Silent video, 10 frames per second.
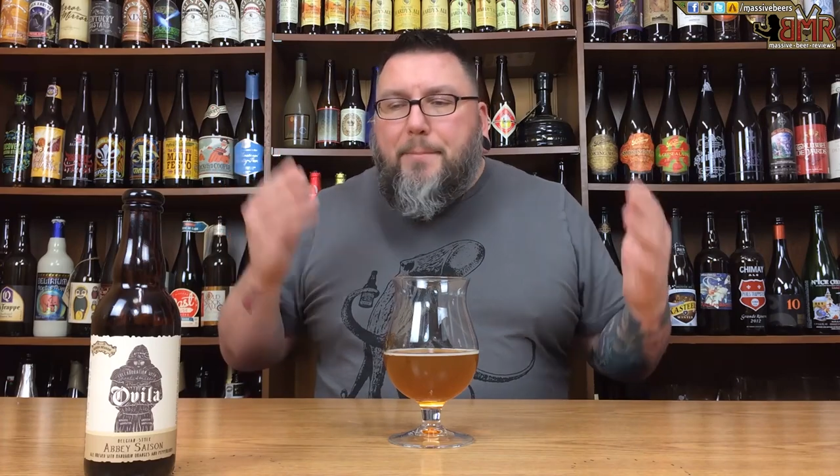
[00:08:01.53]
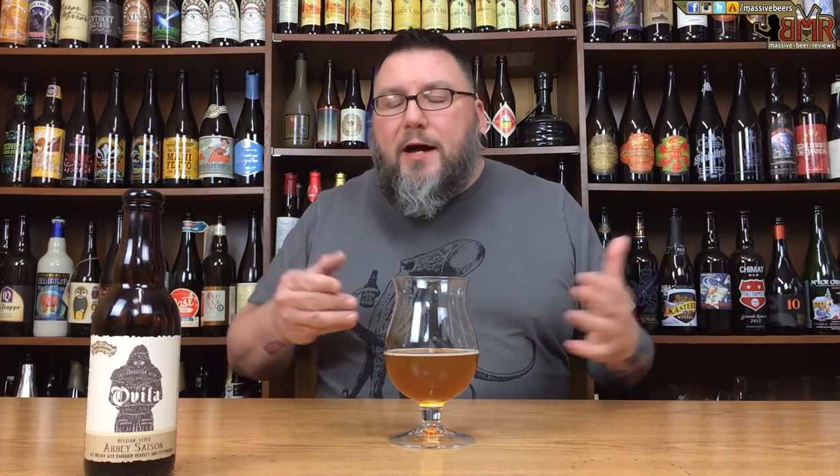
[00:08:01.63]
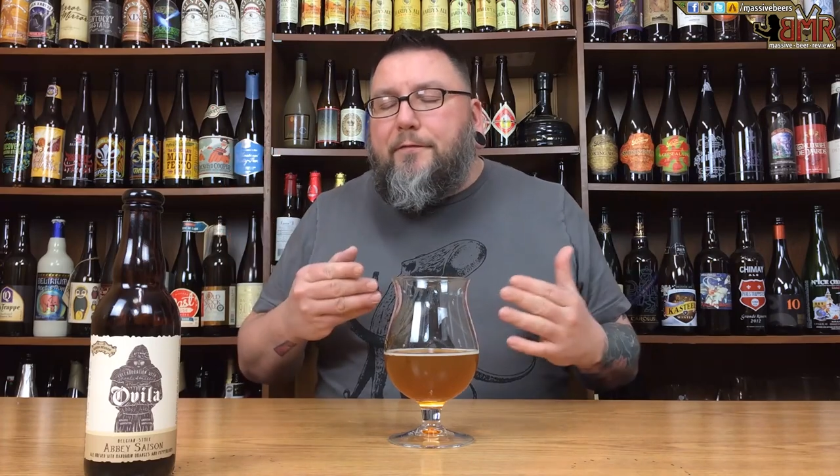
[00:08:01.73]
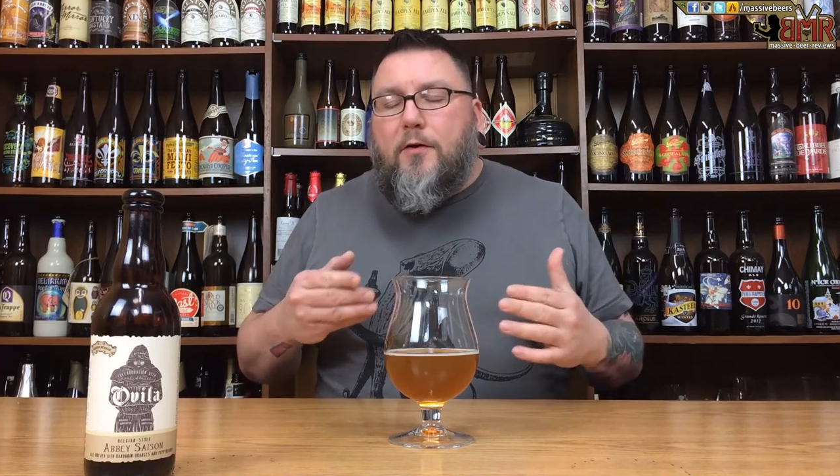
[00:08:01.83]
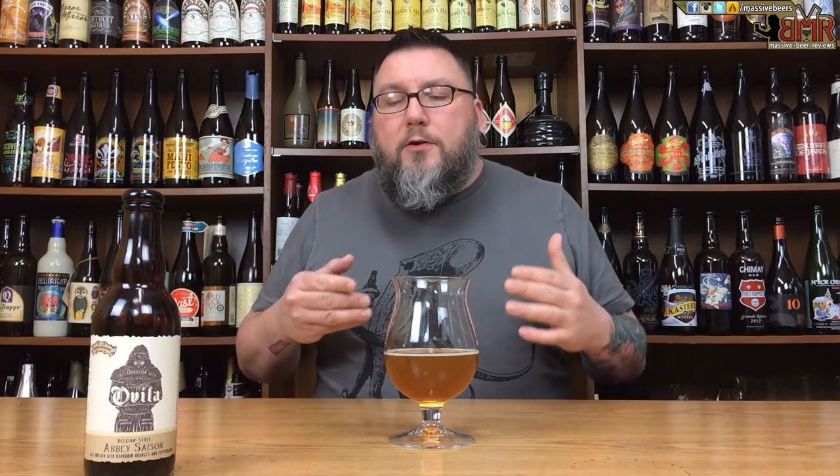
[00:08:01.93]

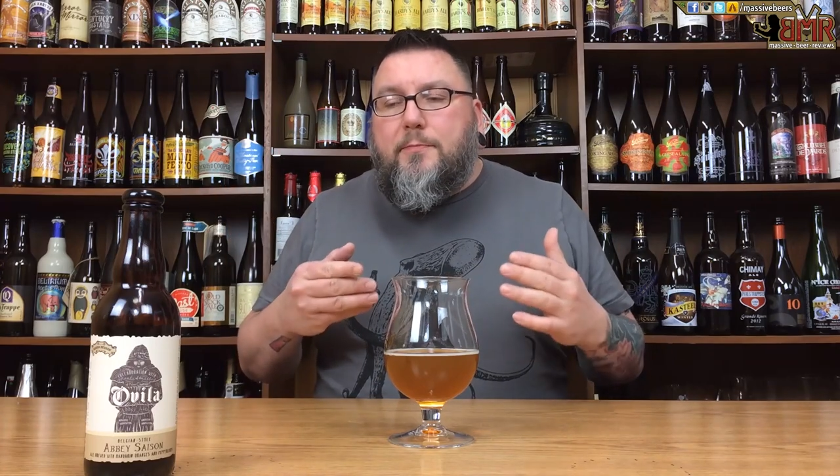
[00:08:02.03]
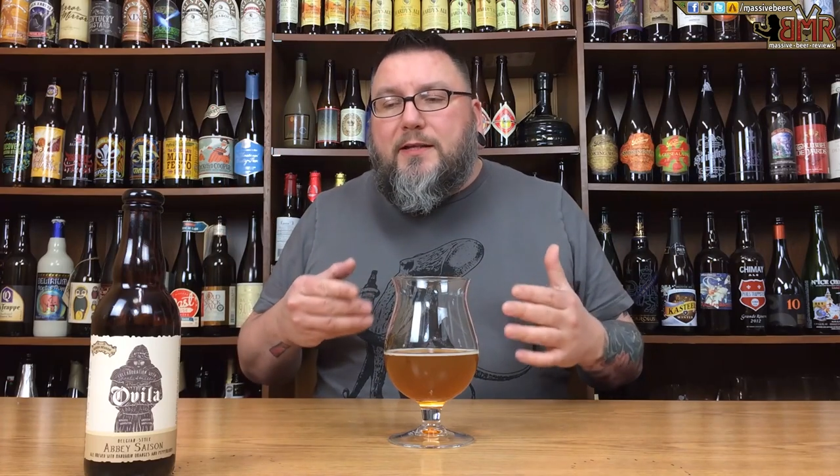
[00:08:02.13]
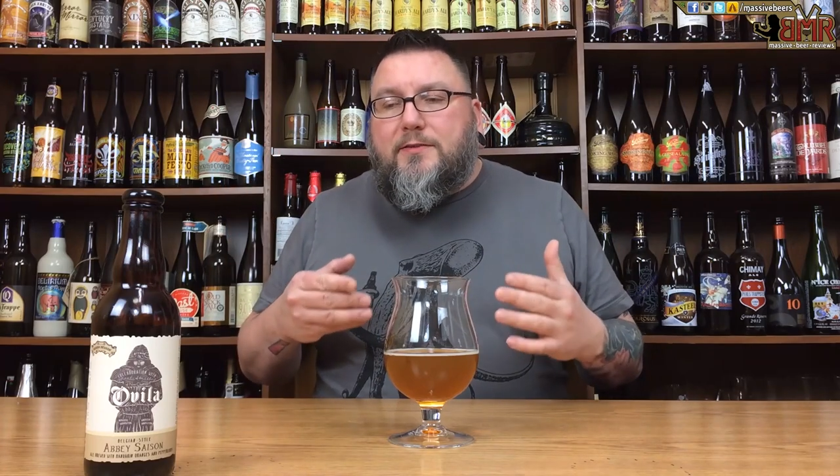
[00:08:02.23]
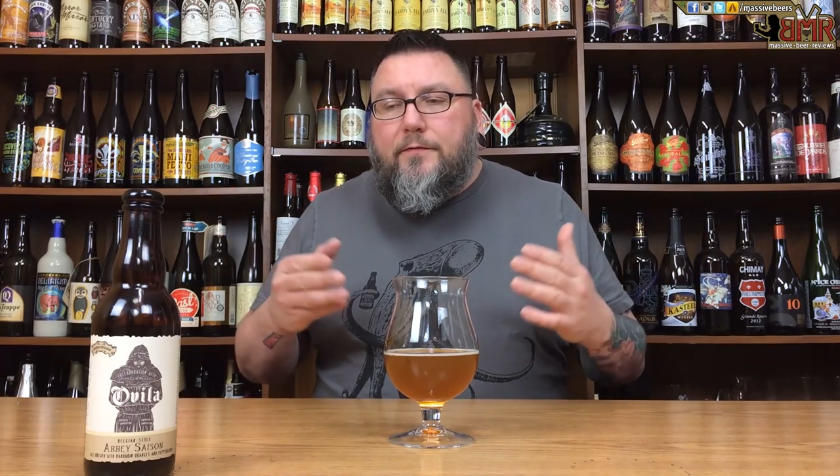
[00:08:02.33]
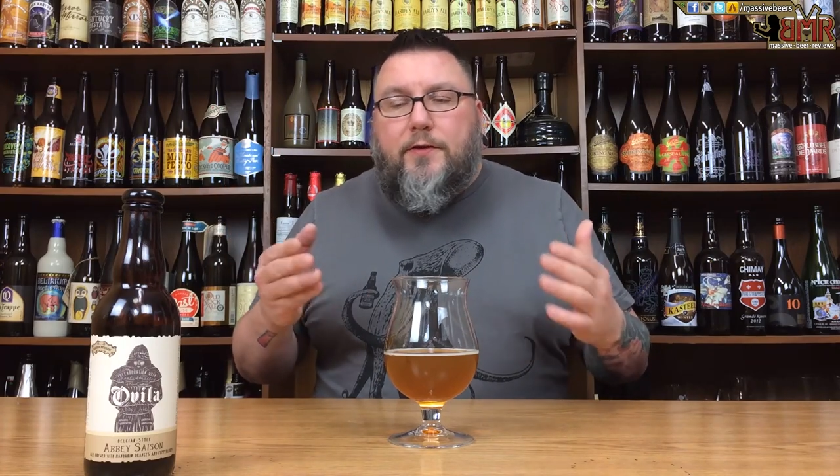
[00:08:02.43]
by far the
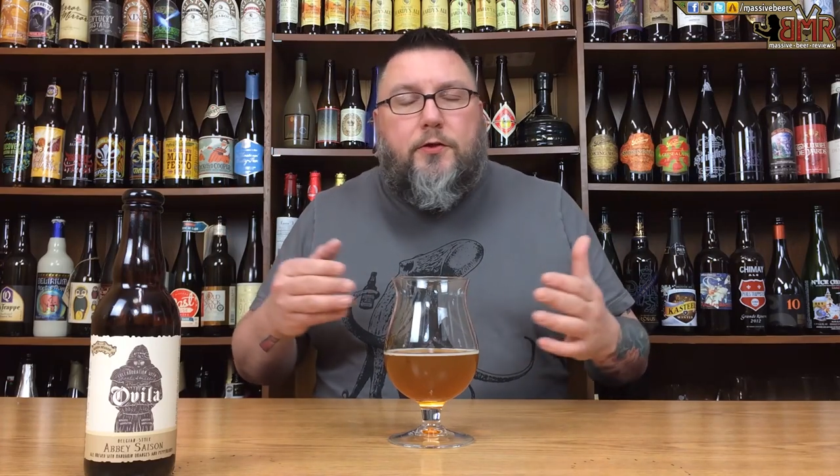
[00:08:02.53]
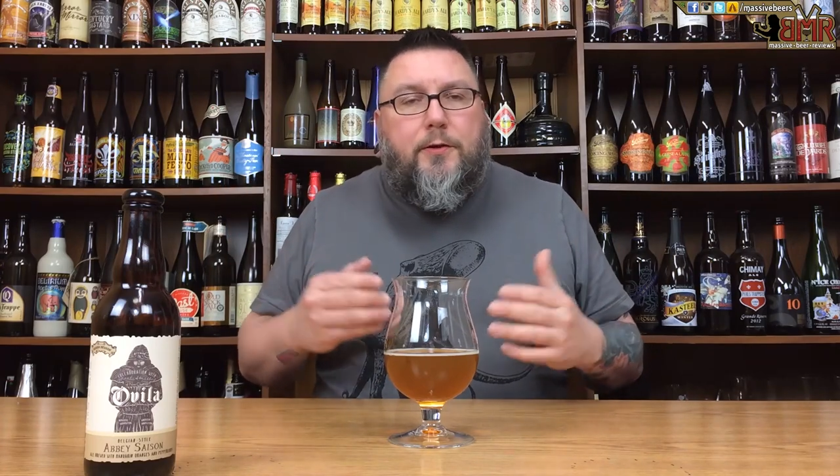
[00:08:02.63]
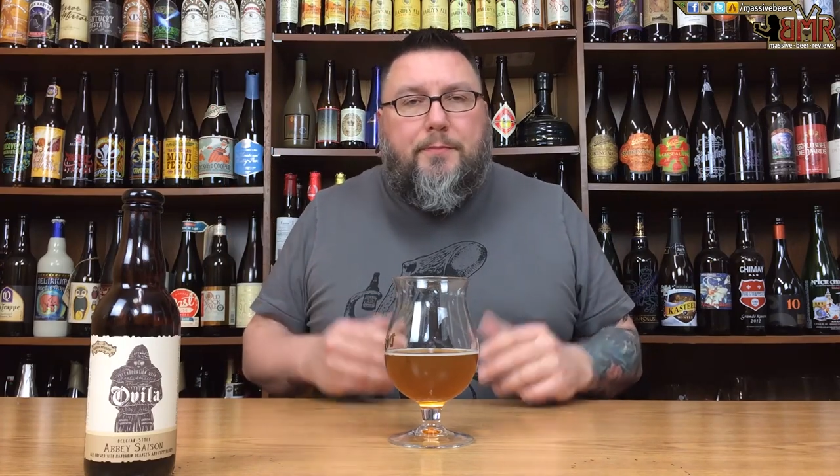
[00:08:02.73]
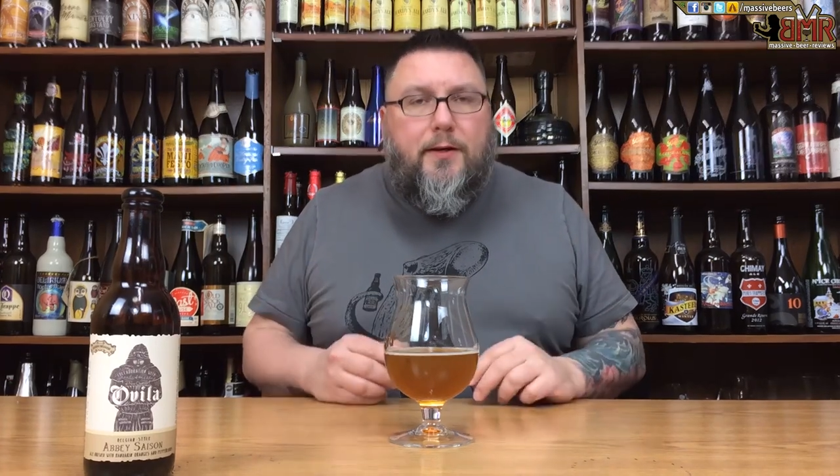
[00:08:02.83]
best Ovila